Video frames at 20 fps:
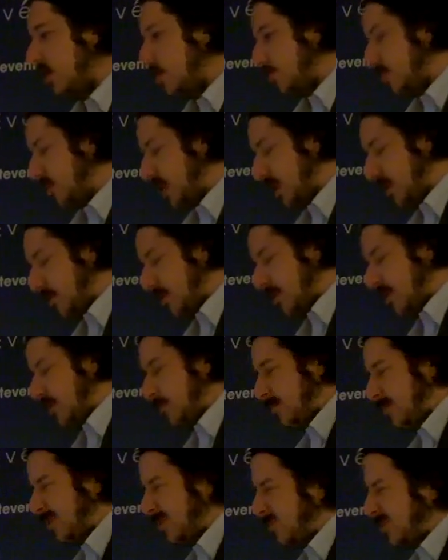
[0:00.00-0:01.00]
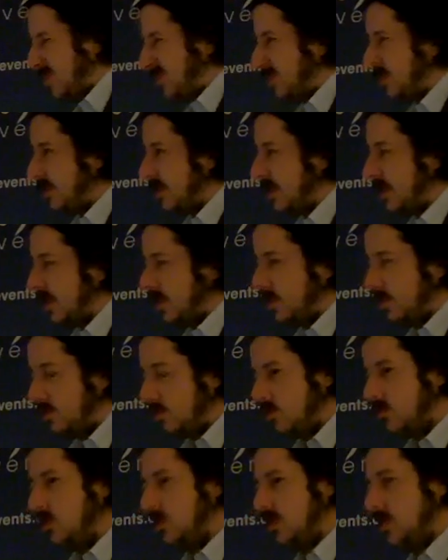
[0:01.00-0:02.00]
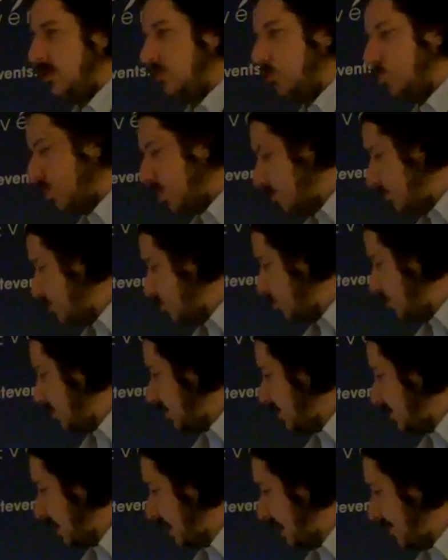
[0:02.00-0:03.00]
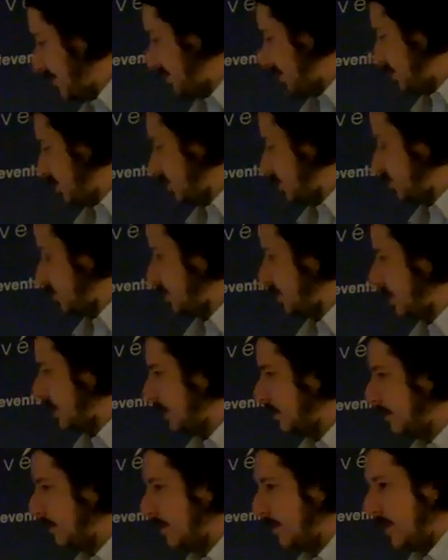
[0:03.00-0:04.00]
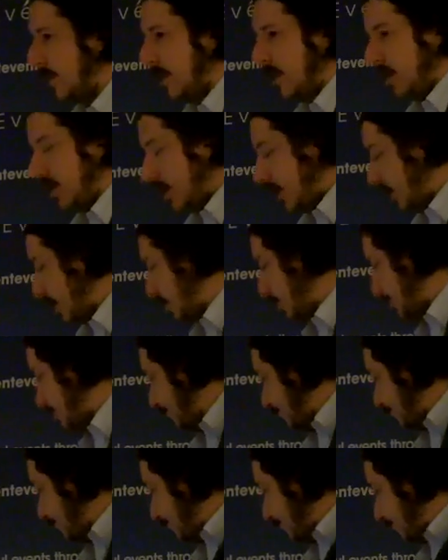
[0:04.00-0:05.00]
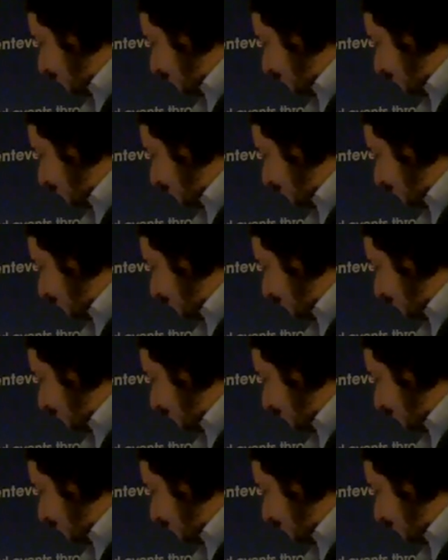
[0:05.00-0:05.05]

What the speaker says: We recommend that about once a day you share one product every single day, and